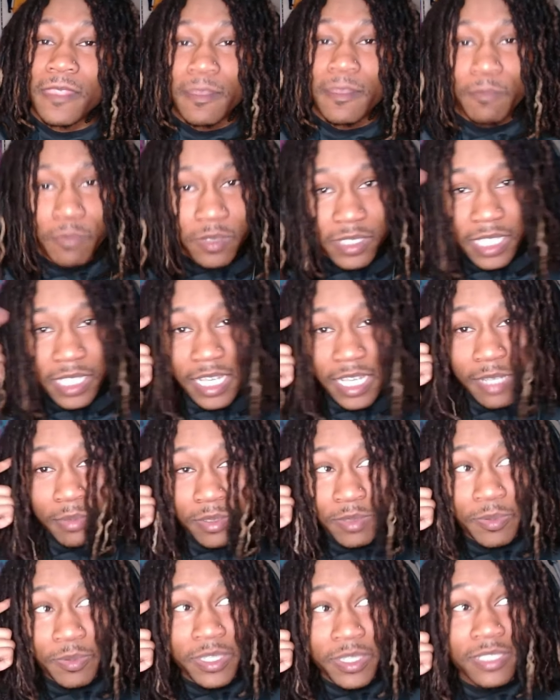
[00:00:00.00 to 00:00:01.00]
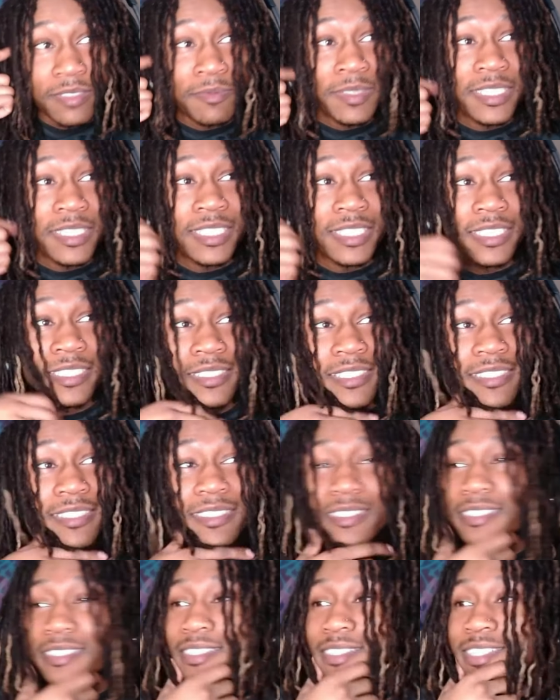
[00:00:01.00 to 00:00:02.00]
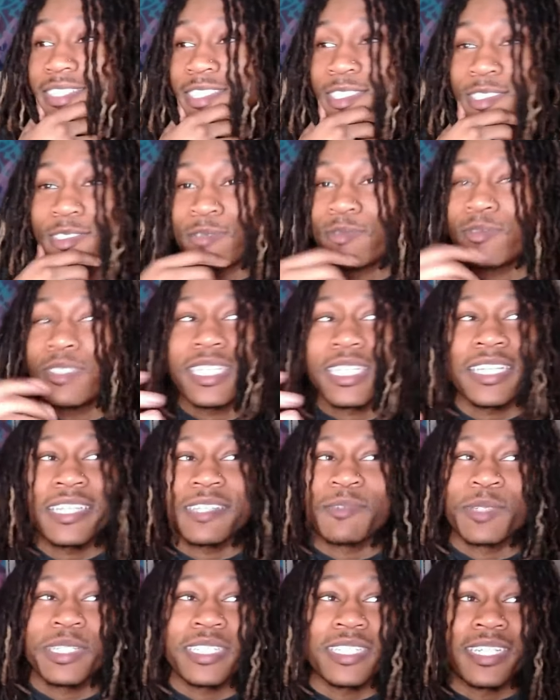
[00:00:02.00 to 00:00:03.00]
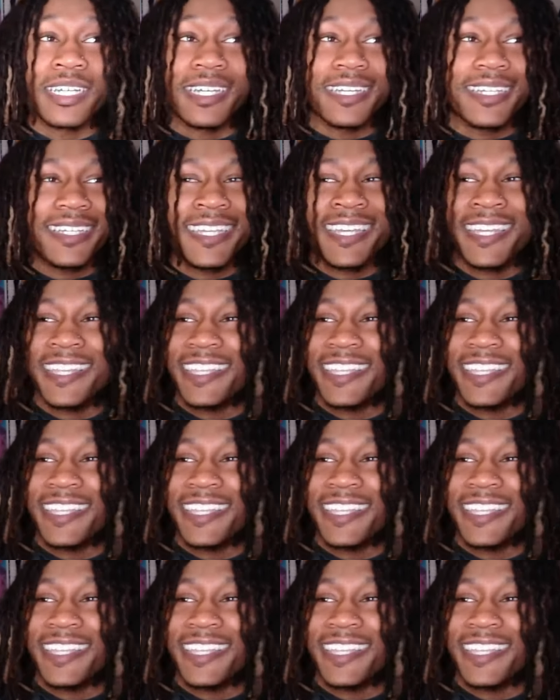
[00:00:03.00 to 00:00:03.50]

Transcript: Put that in perspective, my nigga. You can't wear that.